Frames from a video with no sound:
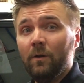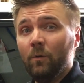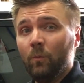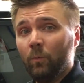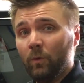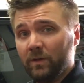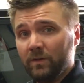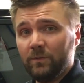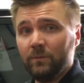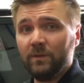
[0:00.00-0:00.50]

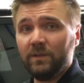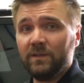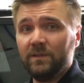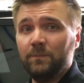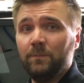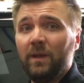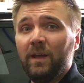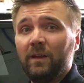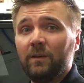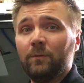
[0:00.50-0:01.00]
what to
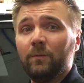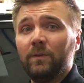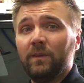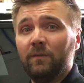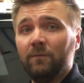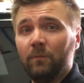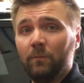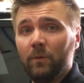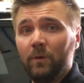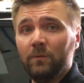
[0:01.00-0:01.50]
expect with
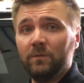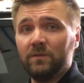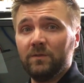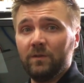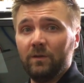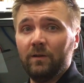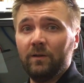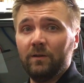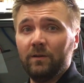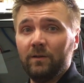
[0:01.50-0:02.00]
a remote
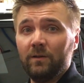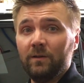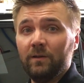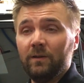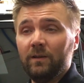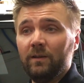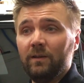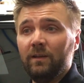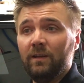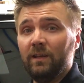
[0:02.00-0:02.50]
starter
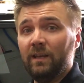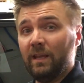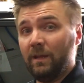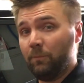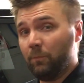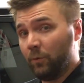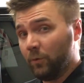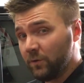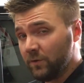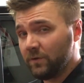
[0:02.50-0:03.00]
in a
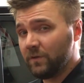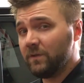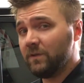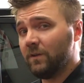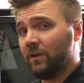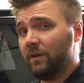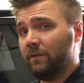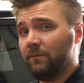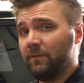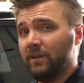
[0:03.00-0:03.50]
push to
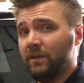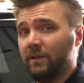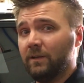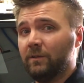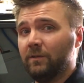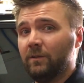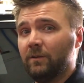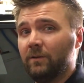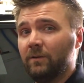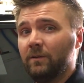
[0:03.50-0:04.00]
start
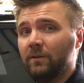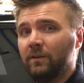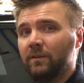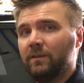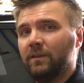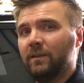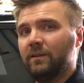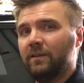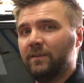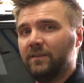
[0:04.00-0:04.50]
vehicle
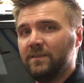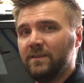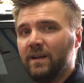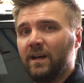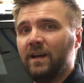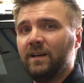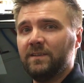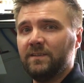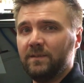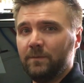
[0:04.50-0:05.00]
that does
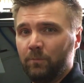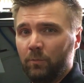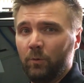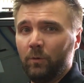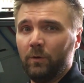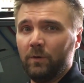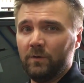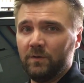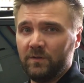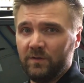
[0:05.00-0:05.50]
not
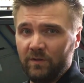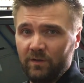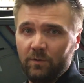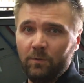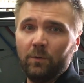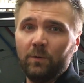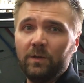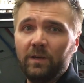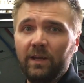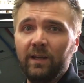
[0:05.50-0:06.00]
support
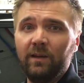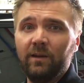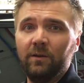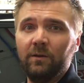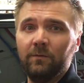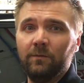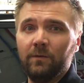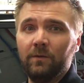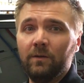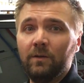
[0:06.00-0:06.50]
secure
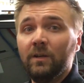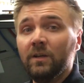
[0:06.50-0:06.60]
takeover.